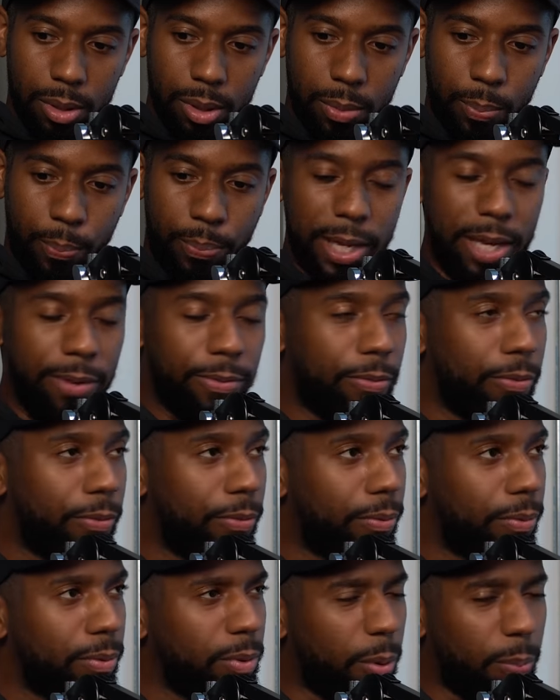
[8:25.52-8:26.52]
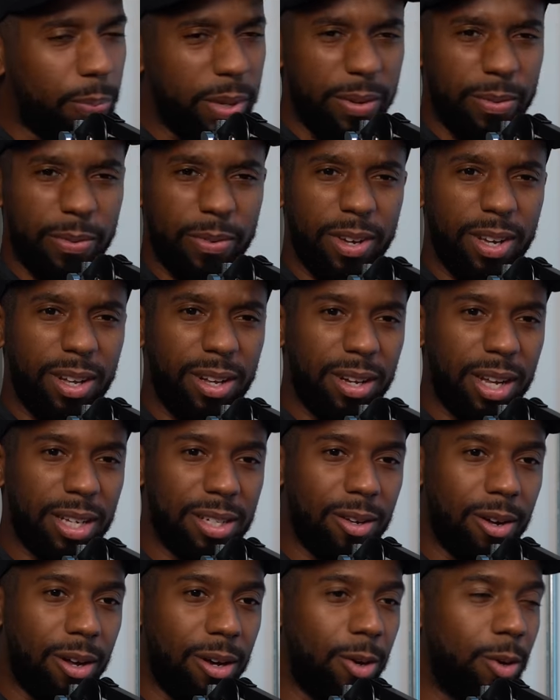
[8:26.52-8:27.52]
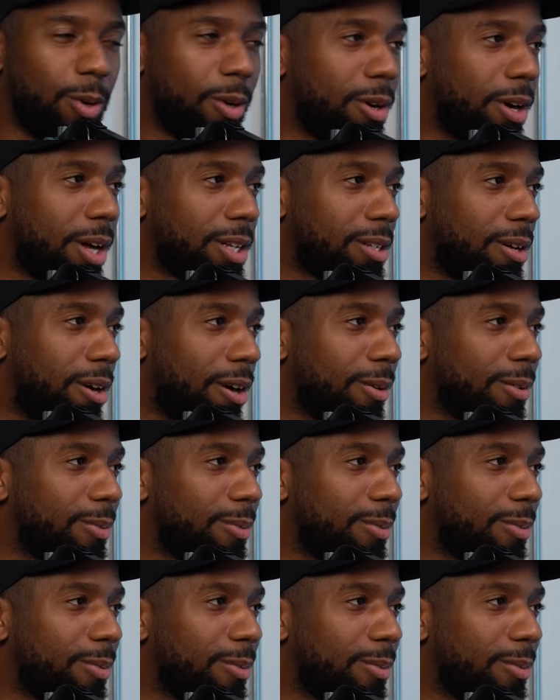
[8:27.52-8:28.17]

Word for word: The Beef, not beef it. That's our logo. That's our